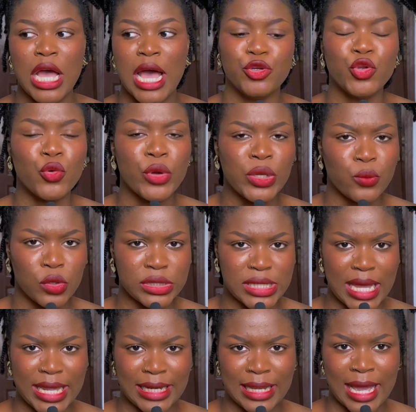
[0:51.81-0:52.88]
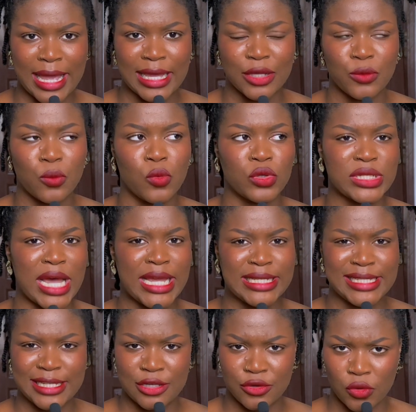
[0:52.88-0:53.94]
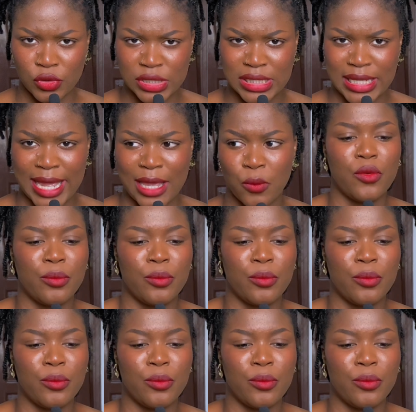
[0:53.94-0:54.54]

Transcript: knowing what I like, what I did not like,